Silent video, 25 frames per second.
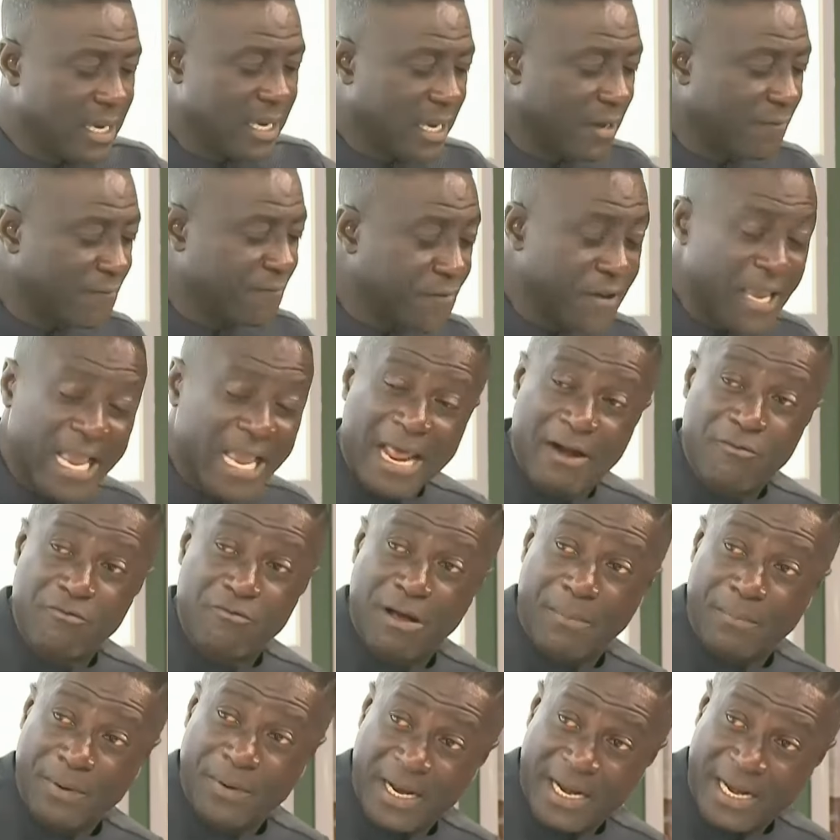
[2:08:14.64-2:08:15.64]
If he and
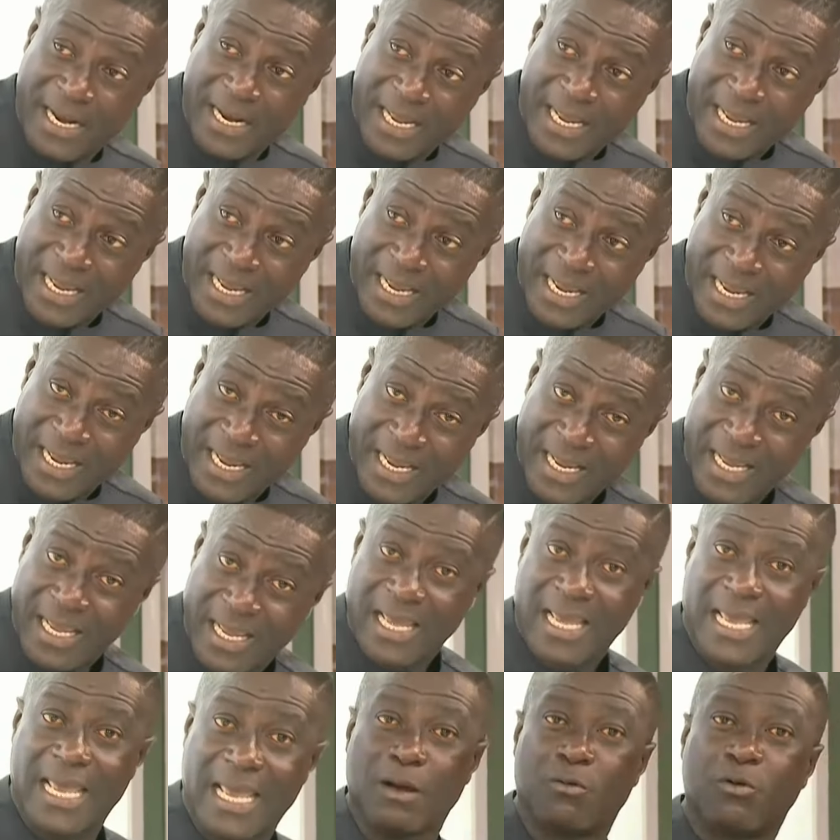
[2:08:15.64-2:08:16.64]
Rabnada,
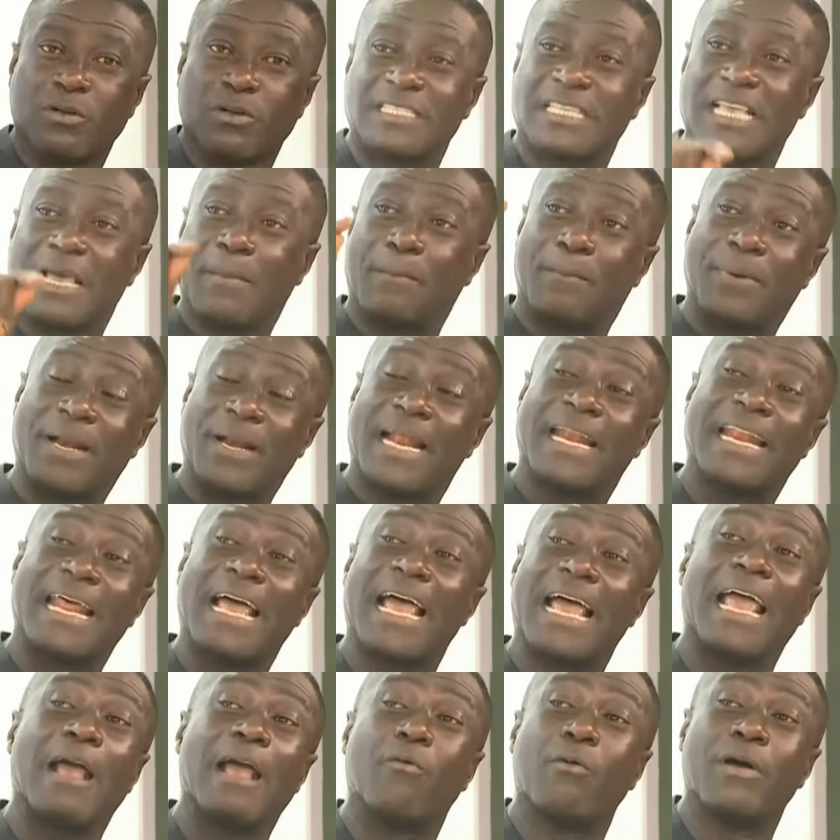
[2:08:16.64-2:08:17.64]
I could see a
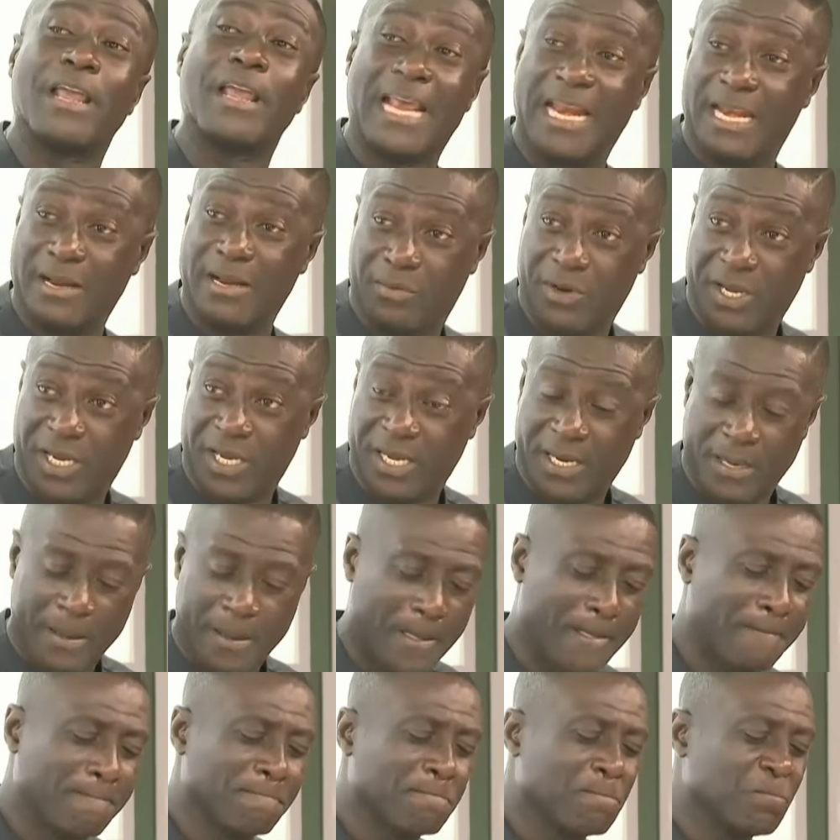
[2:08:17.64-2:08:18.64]
Benada away anyway.
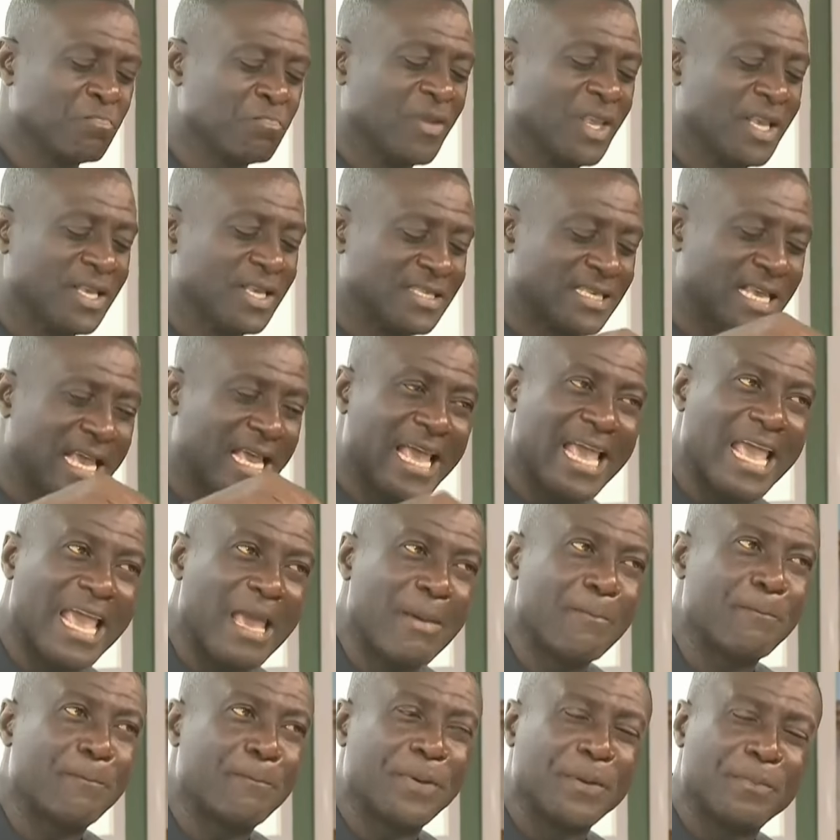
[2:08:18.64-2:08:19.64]
Say
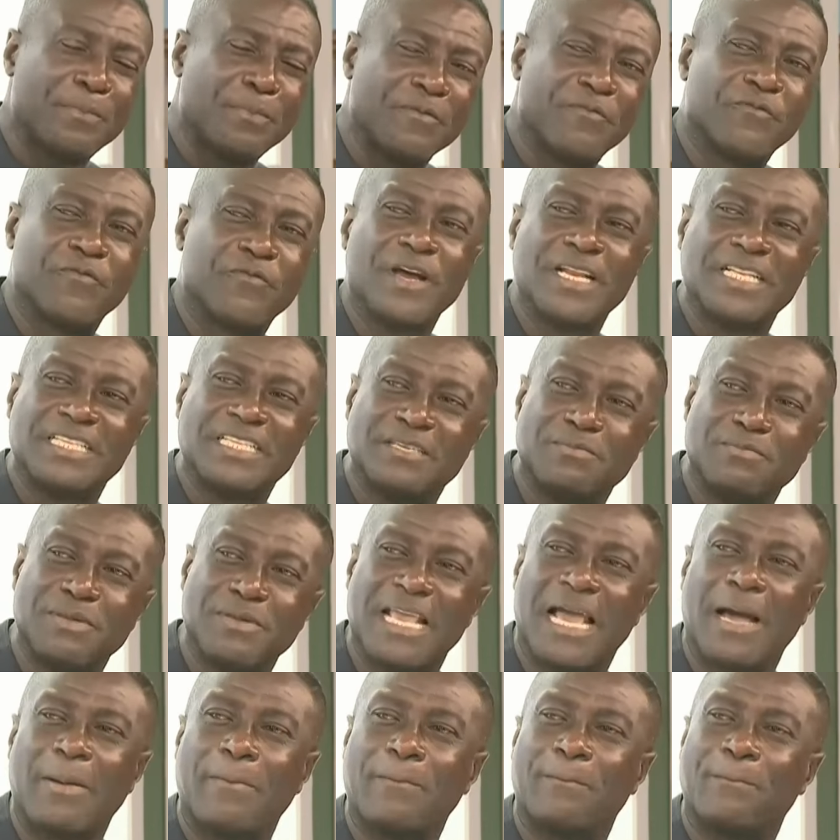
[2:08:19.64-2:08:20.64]
MPP point to
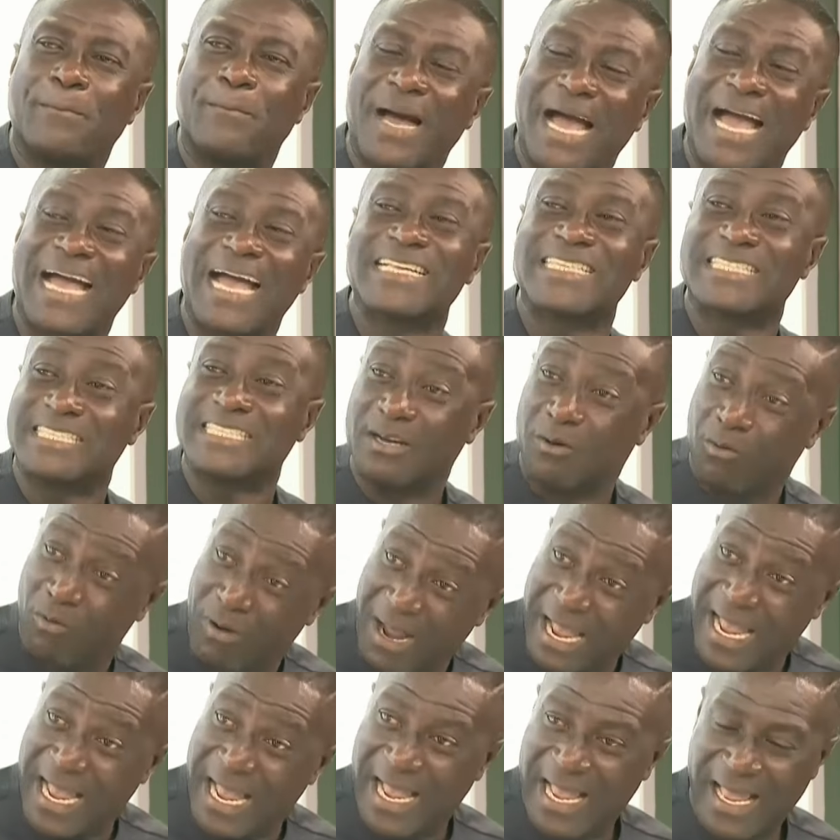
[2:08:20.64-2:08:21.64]
me and
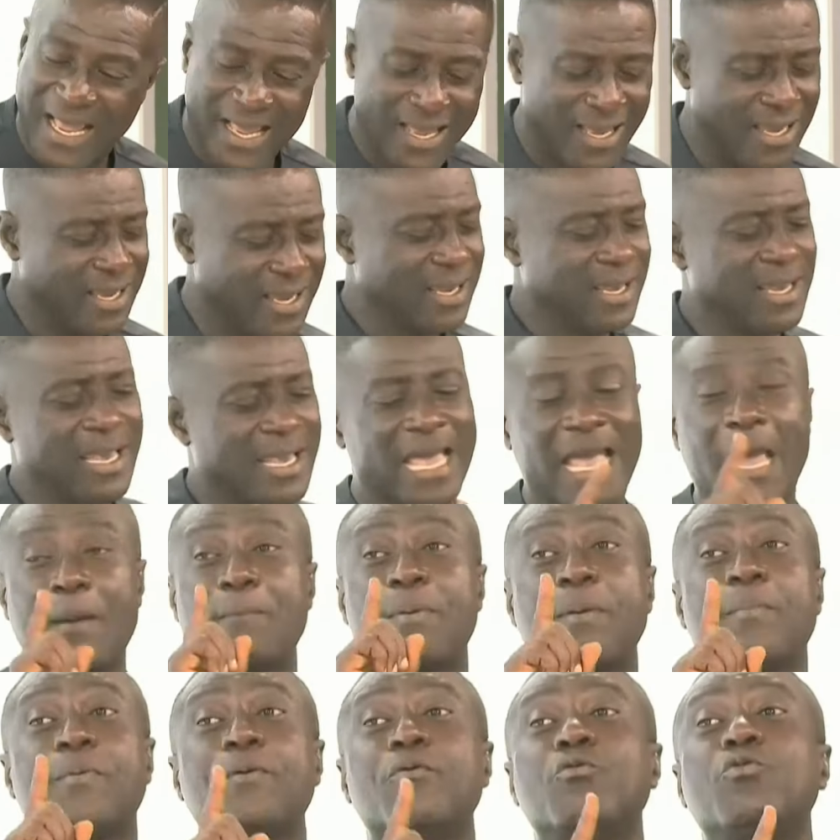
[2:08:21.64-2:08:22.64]
Pachawa.
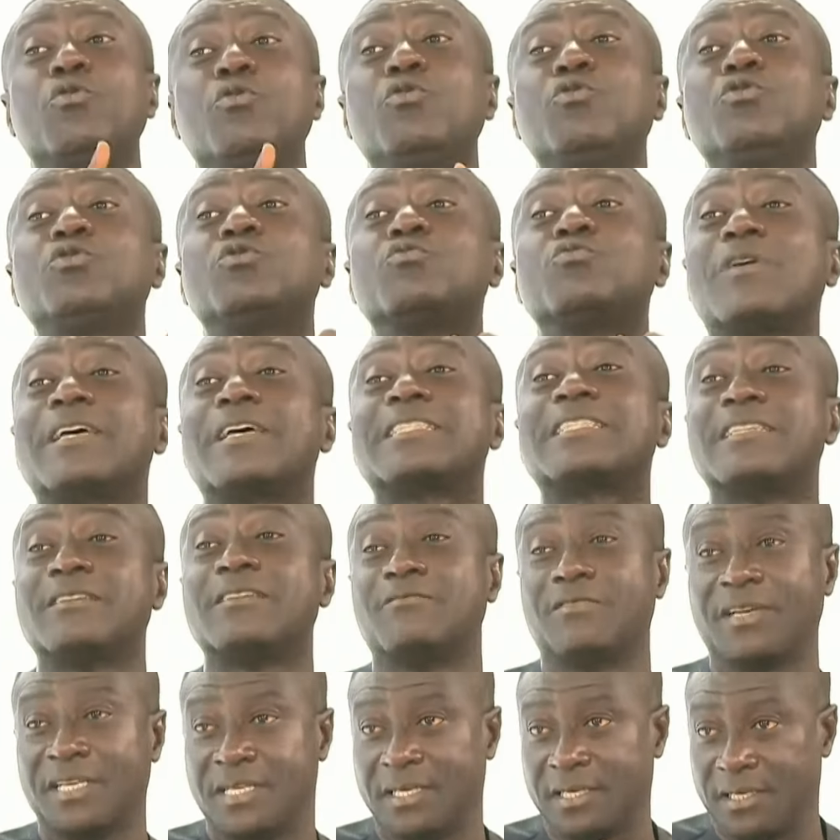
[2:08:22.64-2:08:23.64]
MPP will lose
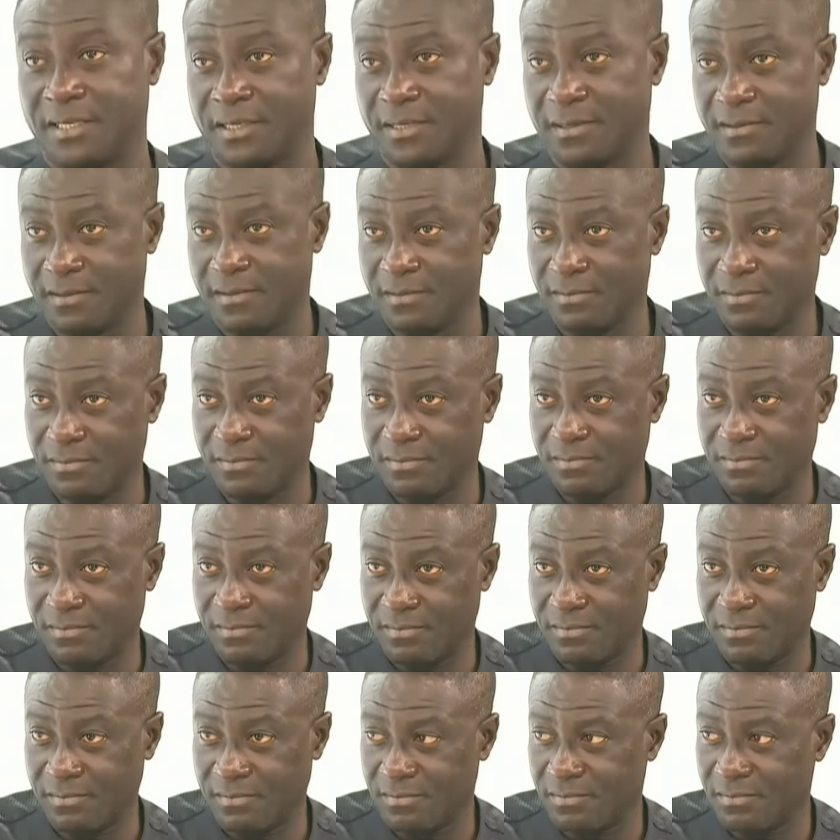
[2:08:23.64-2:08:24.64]
Western Region.
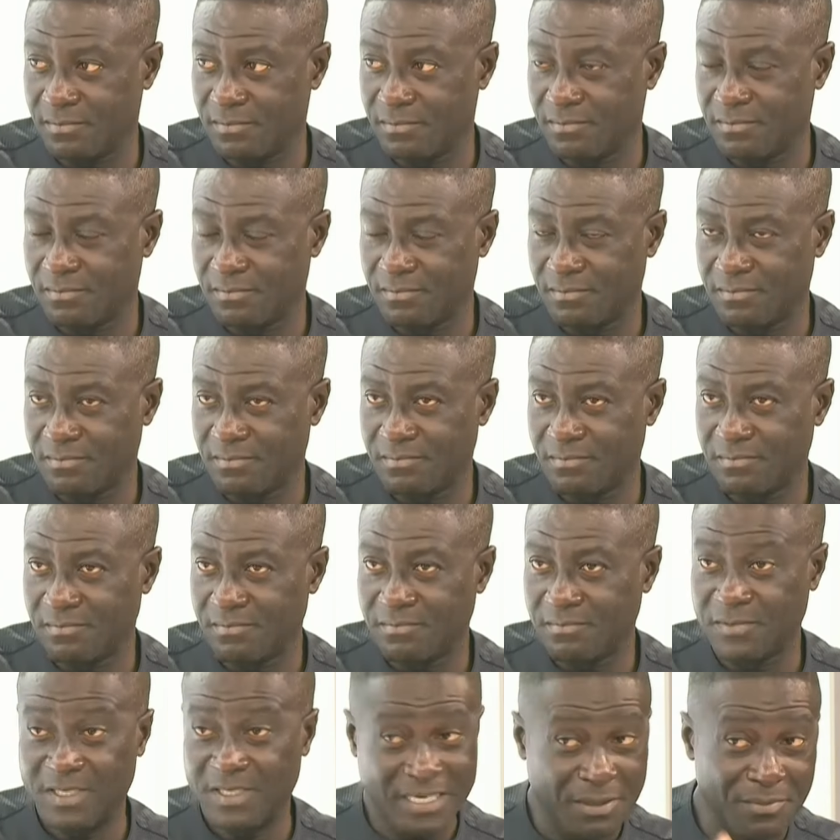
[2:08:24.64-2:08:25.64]
Straight.
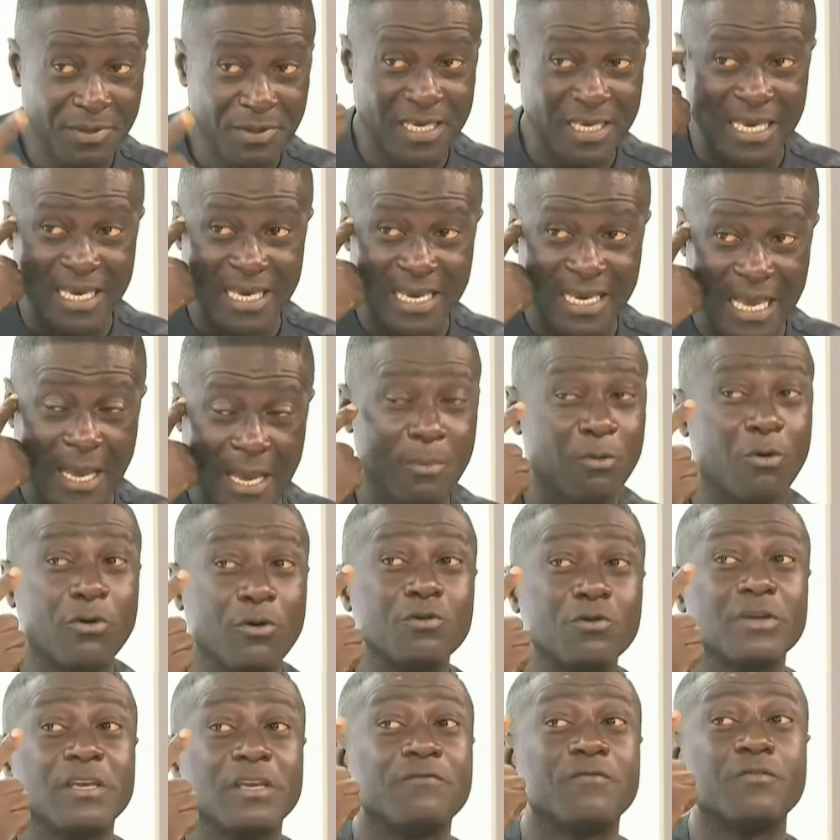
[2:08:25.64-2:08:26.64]
I'm
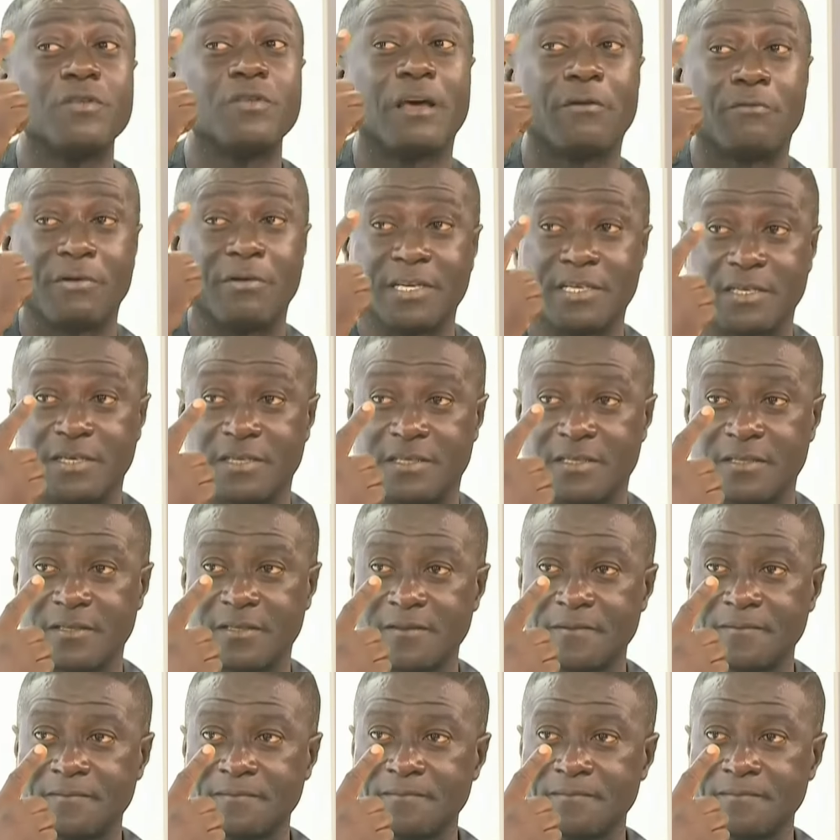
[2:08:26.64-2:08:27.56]
going to give you that region.